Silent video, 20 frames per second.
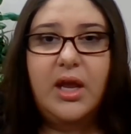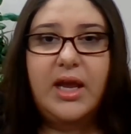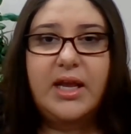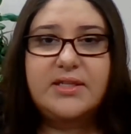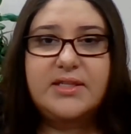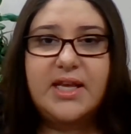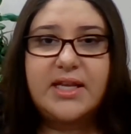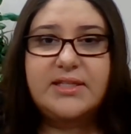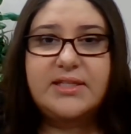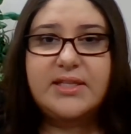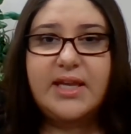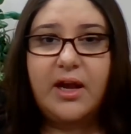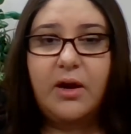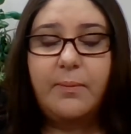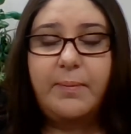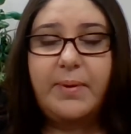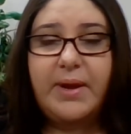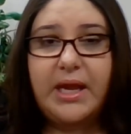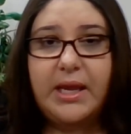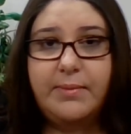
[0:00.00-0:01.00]
as that's
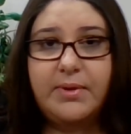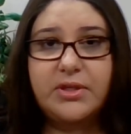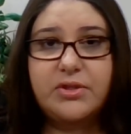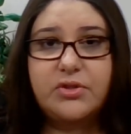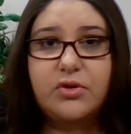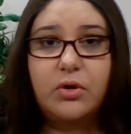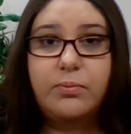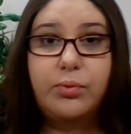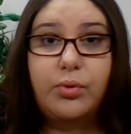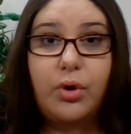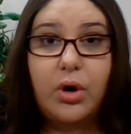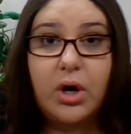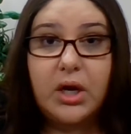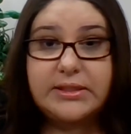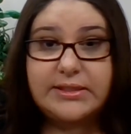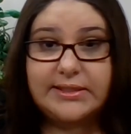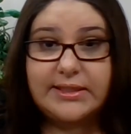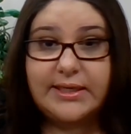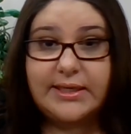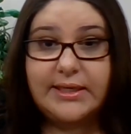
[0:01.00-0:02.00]
how payments are
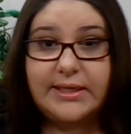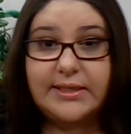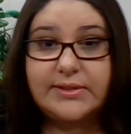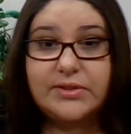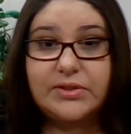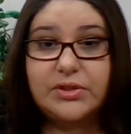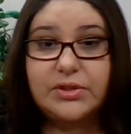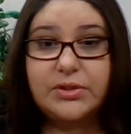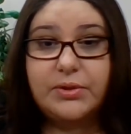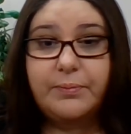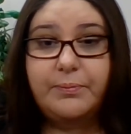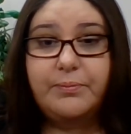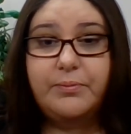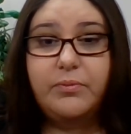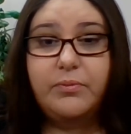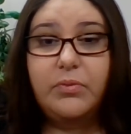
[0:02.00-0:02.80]
processed.